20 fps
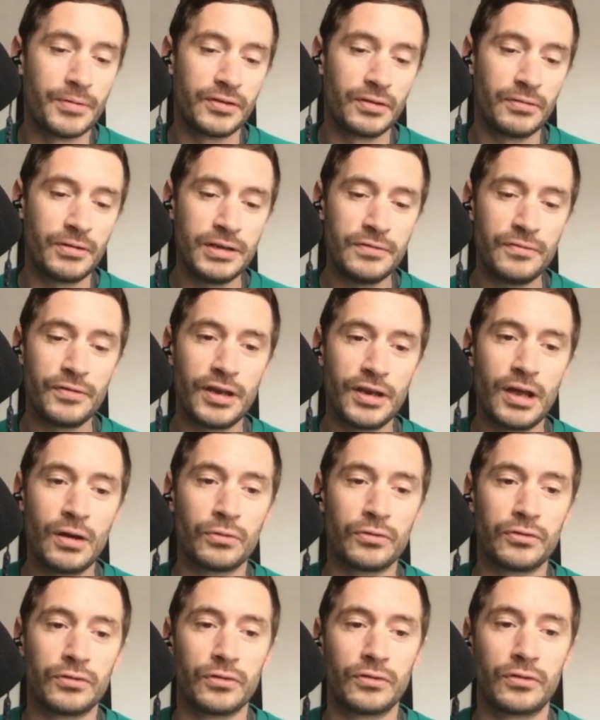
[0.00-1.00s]
Is there anything
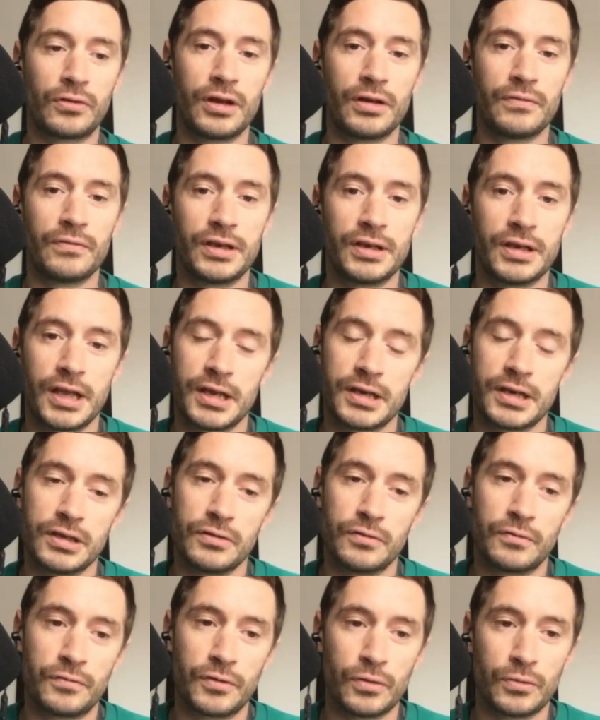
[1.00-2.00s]
else that's kind of in there that
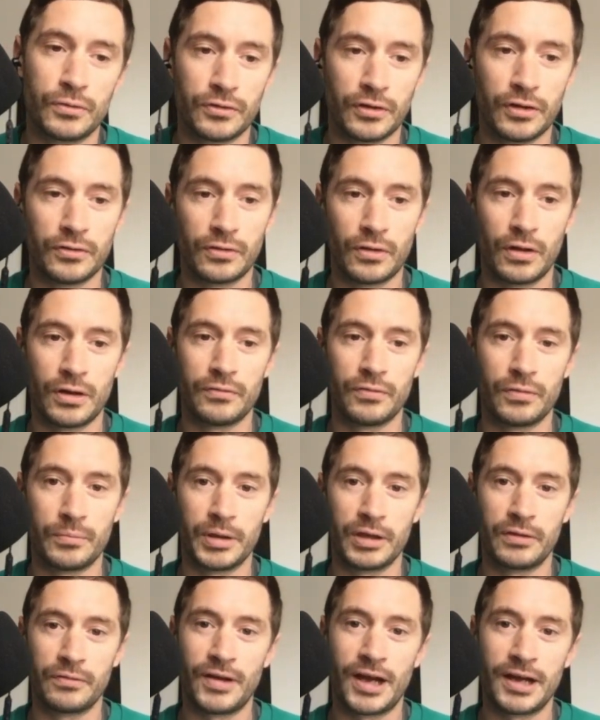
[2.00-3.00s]
you feel is kind of a
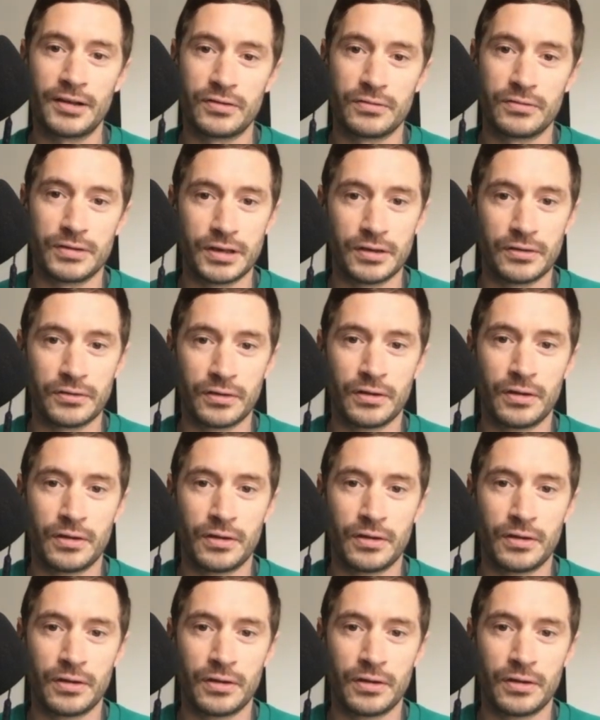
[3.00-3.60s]
big factor in this?